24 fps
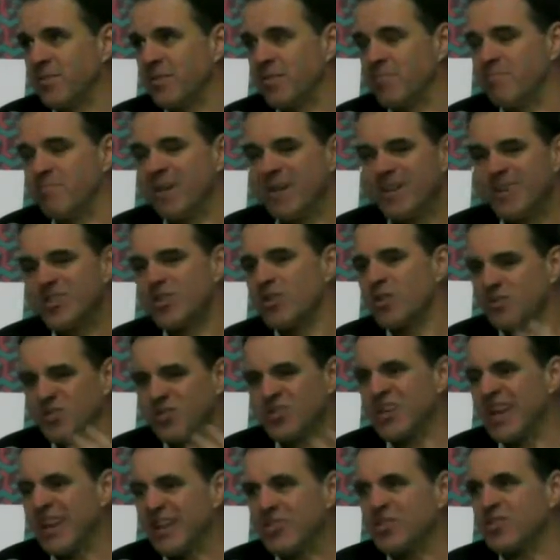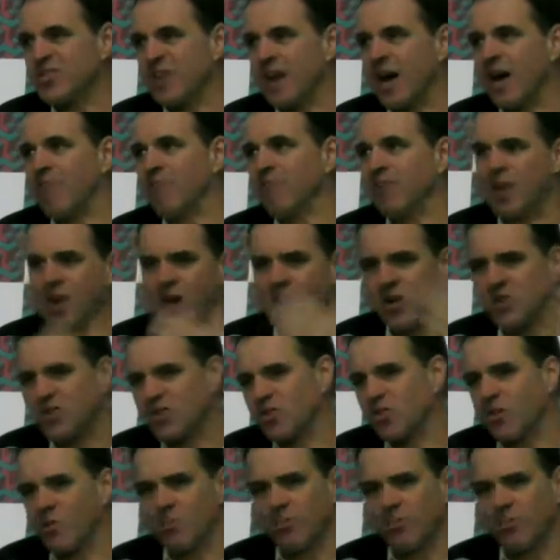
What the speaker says: It makes no sense to have large